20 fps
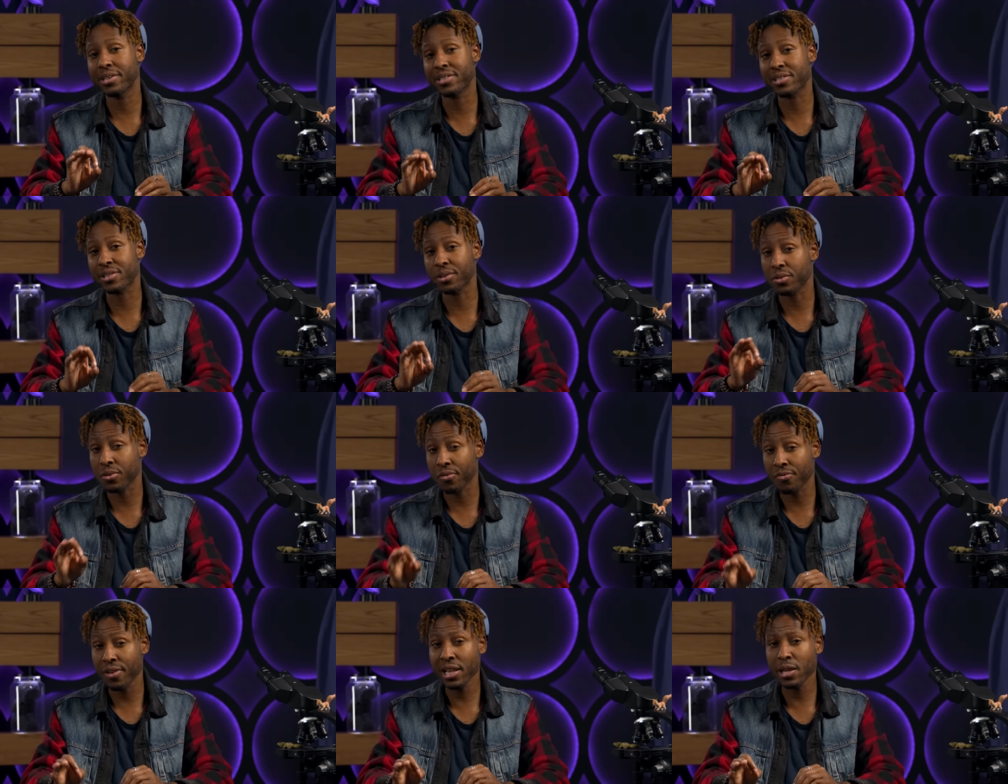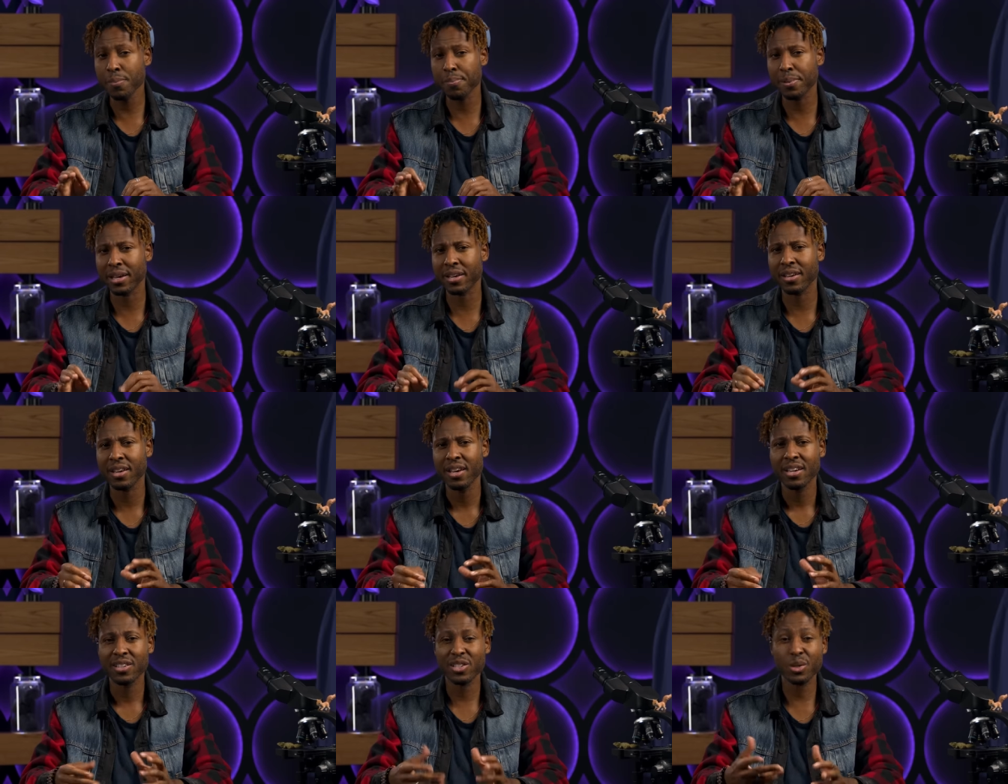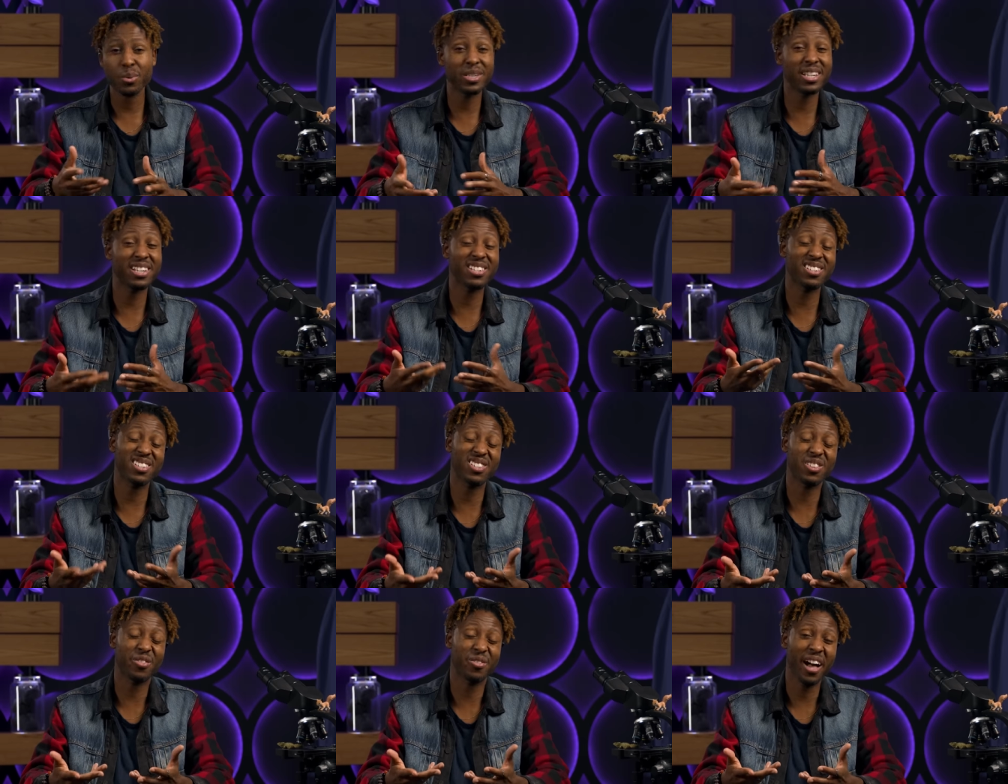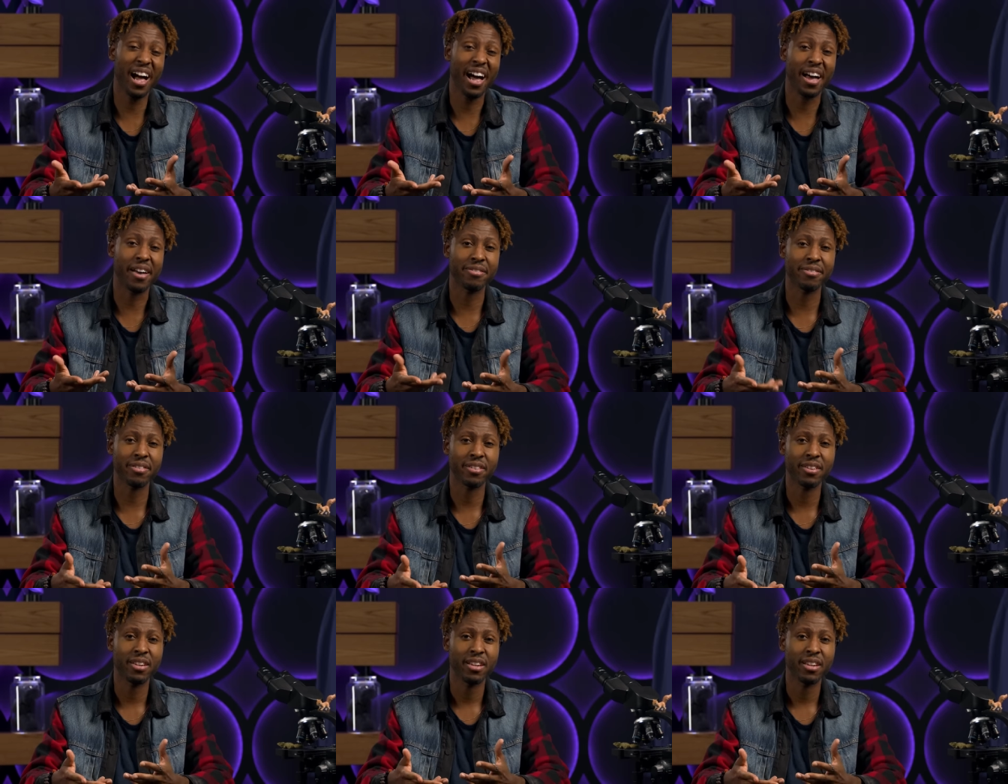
is still developing, so it doesn't survive.